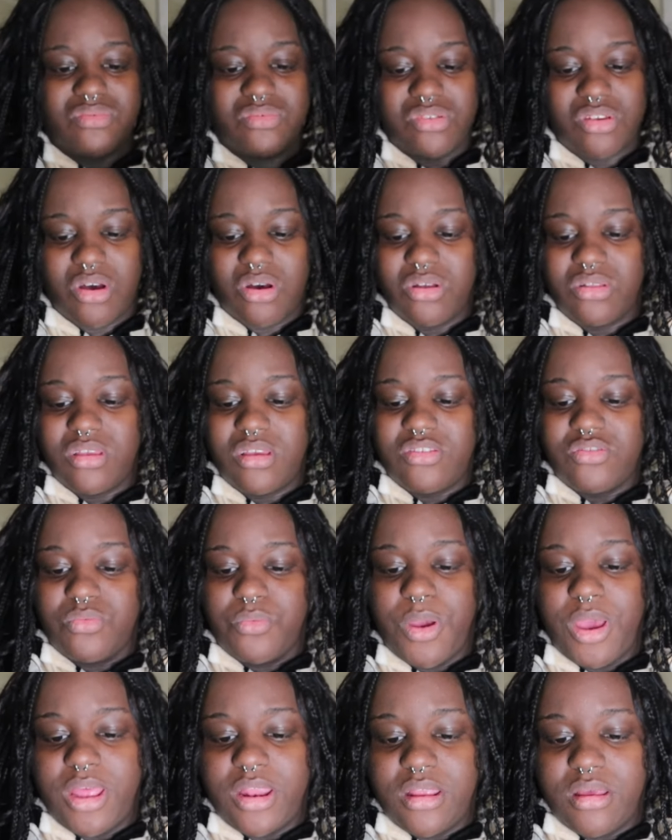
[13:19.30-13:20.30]
saw this
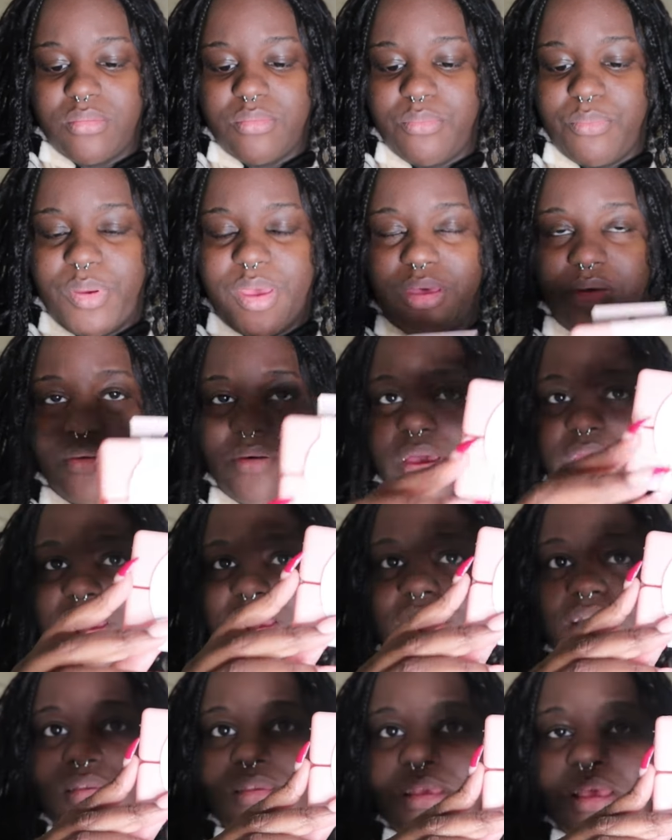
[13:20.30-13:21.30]
random pill
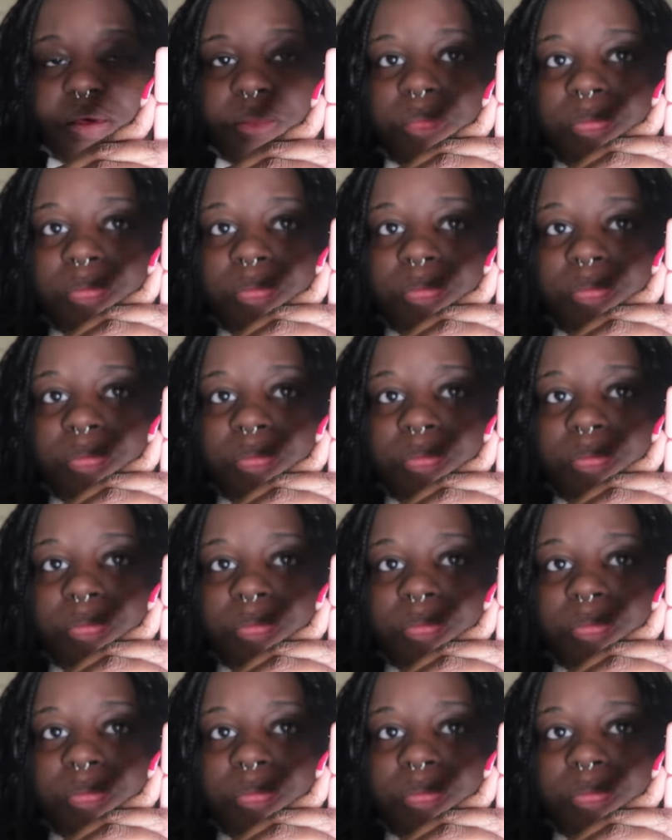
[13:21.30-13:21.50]
case.